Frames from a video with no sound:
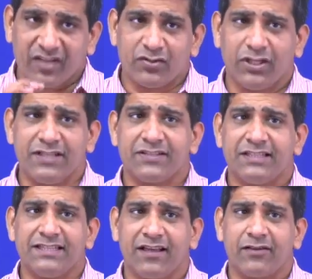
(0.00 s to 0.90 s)
so,
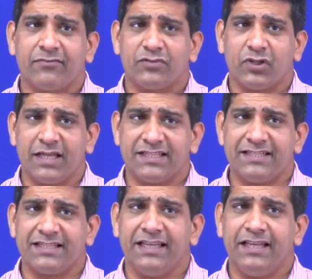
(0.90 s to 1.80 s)
these are, so
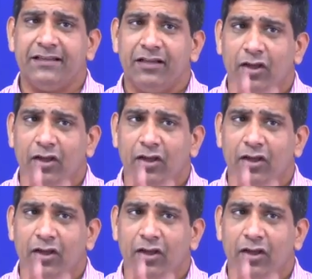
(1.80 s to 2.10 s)
essentially